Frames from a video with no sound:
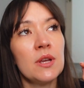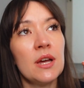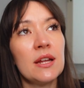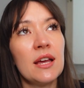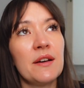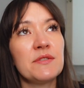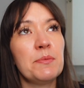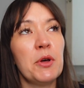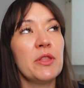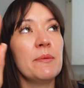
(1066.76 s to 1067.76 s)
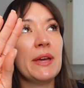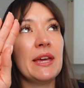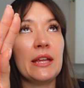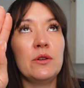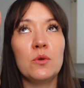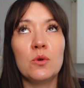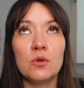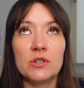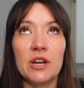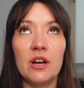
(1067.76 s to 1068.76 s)
And I have to put them in
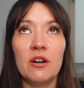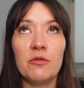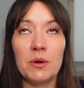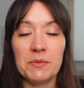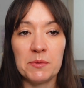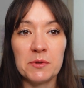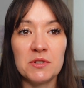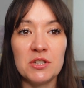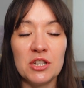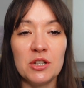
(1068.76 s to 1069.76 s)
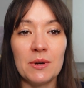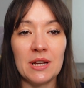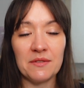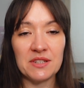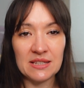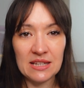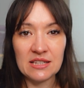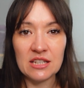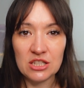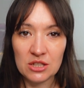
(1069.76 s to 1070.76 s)
order of what I'm supposed to do. And I have to
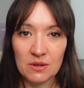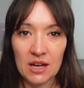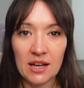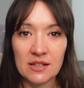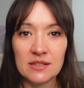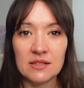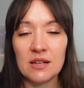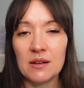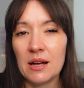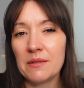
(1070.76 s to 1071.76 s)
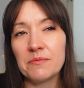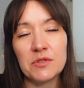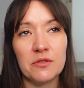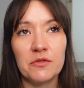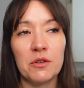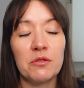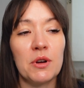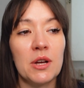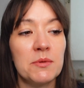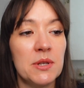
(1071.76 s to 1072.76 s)
sit and do that. I sort of go through
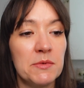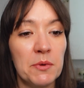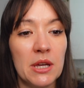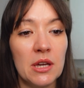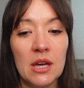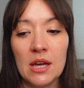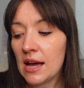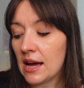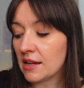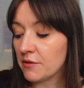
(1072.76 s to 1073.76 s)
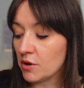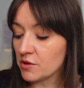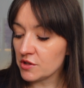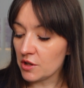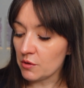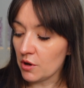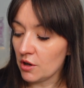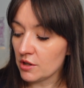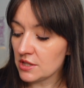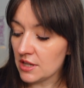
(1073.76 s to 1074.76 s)
it a couple of times a week. And I've also
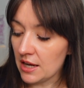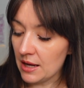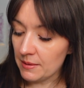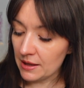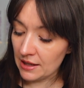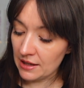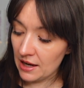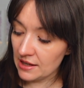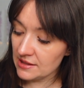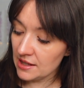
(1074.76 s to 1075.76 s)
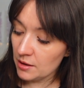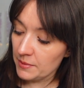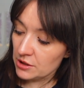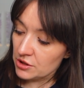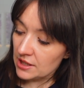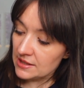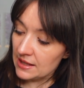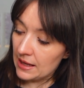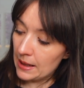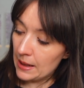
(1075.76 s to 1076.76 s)
got like an Eisenhower matrix
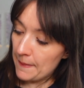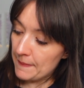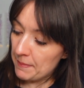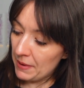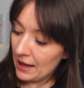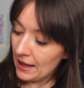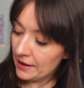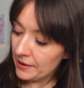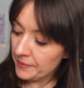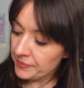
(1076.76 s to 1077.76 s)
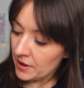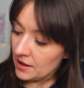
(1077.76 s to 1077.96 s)
in my planner.